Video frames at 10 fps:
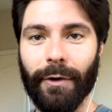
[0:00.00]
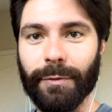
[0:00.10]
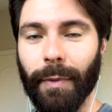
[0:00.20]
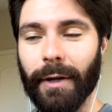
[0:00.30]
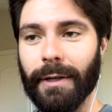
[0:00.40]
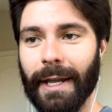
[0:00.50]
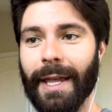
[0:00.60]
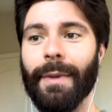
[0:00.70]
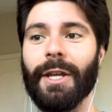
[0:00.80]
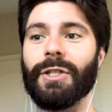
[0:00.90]
his but
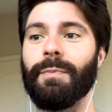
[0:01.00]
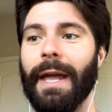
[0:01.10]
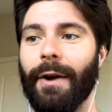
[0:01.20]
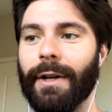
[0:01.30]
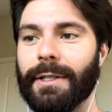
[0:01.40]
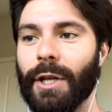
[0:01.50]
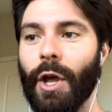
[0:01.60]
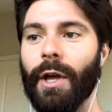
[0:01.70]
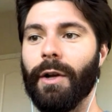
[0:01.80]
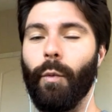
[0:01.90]
him and his parents
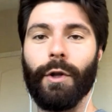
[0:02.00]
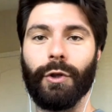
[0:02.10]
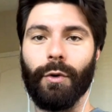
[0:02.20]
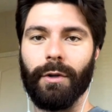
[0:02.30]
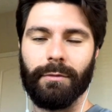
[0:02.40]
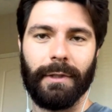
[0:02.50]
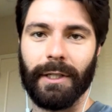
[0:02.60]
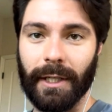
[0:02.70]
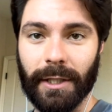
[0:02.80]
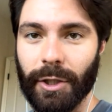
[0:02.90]
went through
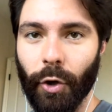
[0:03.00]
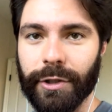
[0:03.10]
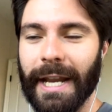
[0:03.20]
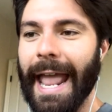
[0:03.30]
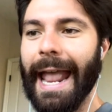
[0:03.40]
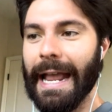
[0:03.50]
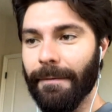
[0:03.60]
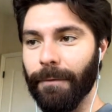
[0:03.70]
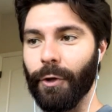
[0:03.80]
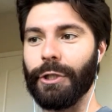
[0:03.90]
and consulted a
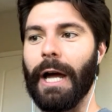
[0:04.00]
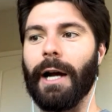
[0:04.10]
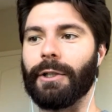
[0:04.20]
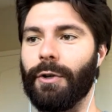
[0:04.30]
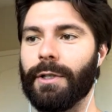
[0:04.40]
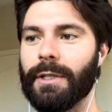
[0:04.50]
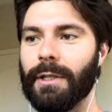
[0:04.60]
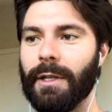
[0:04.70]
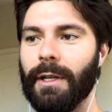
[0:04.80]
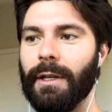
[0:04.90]
handful of
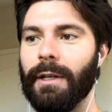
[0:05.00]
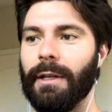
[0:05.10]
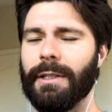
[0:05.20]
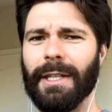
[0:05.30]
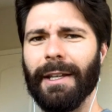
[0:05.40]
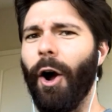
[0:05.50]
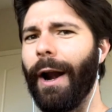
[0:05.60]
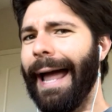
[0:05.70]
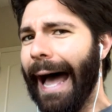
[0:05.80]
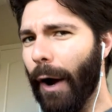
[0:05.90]
doctors, saying, "All
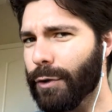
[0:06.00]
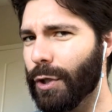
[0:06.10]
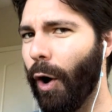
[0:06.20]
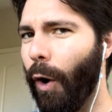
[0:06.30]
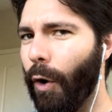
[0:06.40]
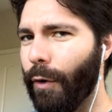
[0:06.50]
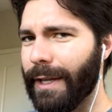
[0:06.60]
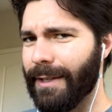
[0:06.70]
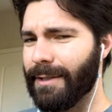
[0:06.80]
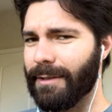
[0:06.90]
right, how tall
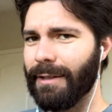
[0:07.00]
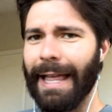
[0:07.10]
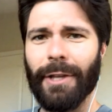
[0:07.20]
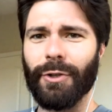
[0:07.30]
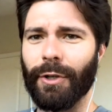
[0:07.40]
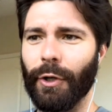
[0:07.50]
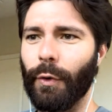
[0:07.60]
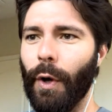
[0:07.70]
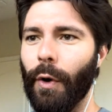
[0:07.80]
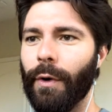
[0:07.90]
is Lazar going to
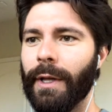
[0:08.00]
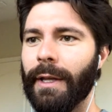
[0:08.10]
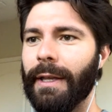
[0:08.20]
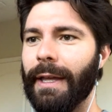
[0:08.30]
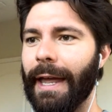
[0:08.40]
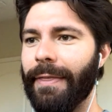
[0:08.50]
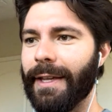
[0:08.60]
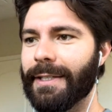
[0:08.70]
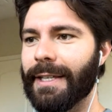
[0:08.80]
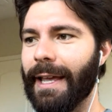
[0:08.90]
grow?" And
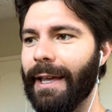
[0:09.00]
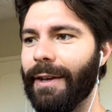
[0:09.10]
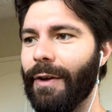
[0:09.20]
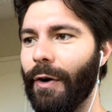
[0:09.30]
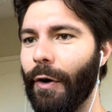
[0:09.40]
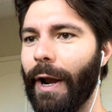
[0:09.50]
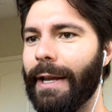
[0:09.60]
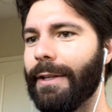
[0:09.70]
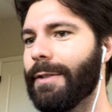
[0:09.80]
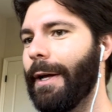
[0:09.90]
they said, "All
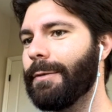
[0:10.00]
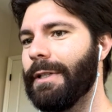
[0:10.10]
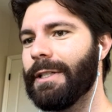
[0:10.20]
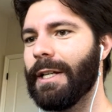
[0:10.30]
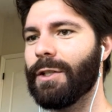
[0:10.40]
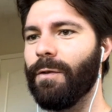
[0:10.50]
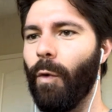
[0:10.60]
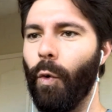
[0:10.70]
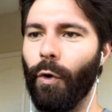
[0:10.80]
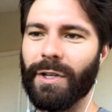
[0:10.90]
right, he's about to be six
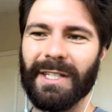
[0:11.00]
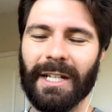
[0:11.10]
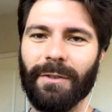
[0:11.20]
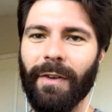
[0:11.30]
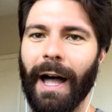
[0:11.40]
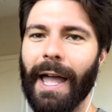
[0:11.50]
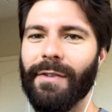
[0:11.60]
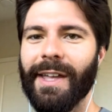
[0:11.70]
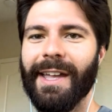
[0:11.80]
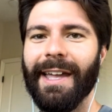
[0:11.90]
four, six
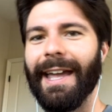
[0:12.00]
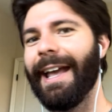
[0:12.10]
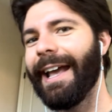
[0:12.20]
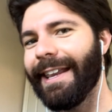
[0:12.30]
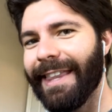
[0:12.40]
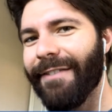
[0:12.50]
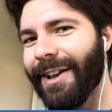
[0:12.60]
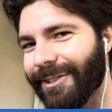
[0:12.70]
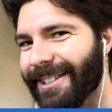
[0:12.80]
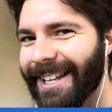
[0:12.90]
five. And they
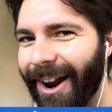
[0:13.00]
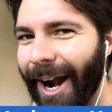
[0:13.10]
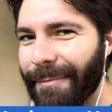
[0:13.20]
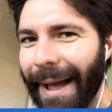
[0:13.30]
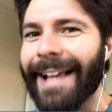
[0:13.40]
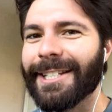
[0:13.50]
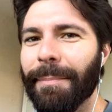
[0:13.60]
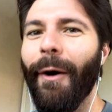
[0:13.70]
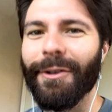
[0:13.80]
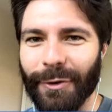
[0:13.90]
eventually said, "All right,
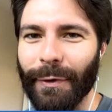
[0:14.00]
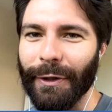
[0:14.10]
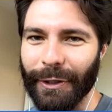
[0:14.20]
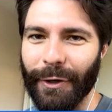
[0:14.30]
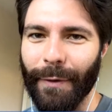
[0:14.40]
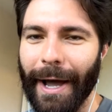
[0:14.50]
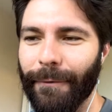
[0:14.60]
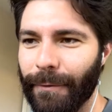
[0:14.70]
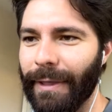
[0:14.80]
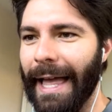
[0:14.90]
basketball is a really good
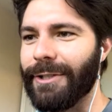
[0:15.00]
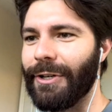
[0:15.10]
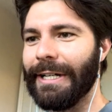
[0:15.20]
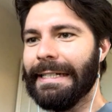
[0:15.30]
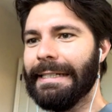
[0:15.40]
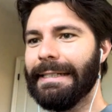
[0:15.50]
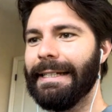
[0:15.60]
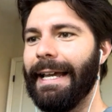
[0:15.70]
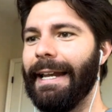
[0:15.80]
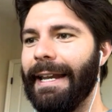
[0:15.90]
route for Lazar."
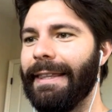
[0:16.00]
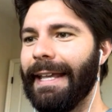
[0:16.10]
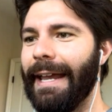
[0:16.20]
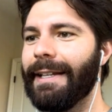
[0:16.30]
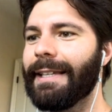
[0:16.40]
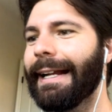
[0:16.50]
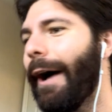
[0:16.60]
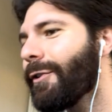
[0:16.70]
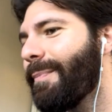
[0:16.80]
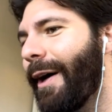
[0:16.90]
And in the end, he's like, "I
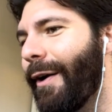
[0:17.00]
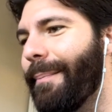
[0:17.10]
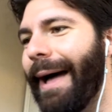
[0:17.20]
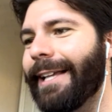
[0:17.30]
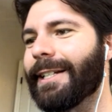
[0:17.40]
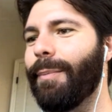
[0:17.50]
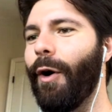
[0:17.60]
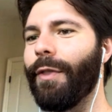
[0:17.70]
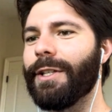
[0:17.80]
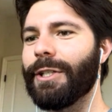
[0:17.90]
was better at
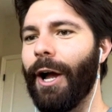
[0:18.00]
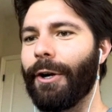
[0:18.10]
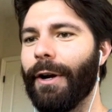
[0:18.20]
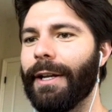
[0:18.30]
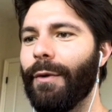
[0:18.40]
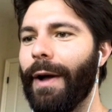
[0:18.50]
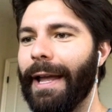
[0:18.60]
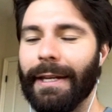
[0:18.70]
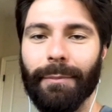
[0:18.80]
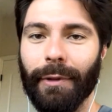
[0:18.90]
basketball than soccer anyway,"
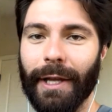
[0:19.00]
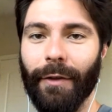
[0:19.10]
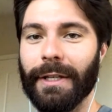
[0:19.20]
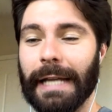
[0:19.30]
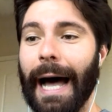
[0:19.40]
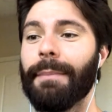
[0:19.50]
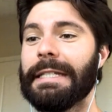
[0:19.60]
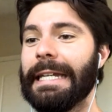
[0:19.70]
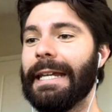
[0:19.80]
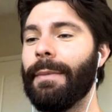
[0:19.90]
and he played on the top
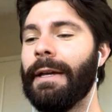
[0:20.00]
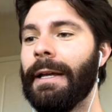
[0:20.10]
team